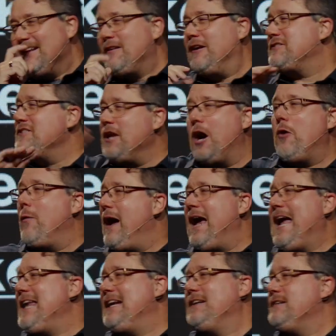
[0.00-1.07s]
There's no way
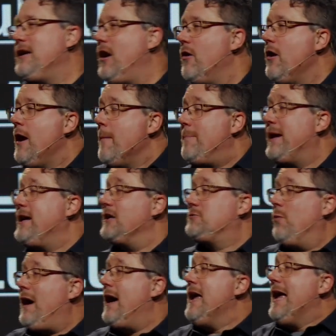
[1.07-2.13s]
he didn't know. Because
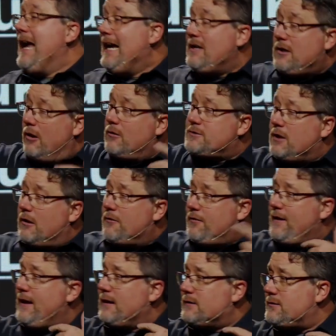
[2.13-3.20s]
why? He knows all
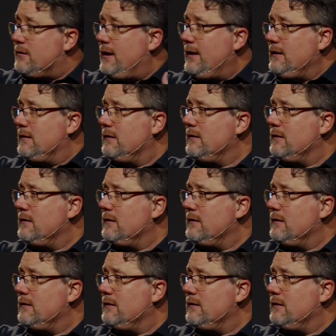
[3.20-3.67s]
things, right?